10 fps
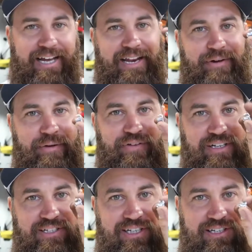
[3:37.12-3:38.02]
Anyway, we've
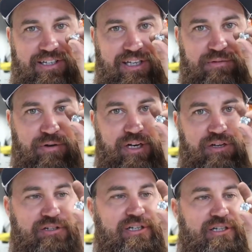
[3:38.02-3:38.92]
got 6 of these. We're going to
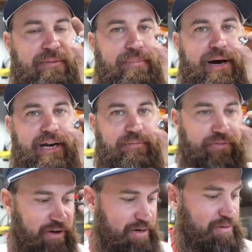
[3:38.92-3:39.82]
use these on the bottom
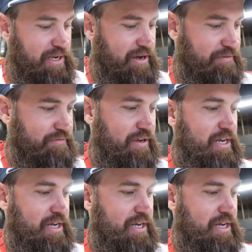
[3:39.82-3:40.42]
of our MDF.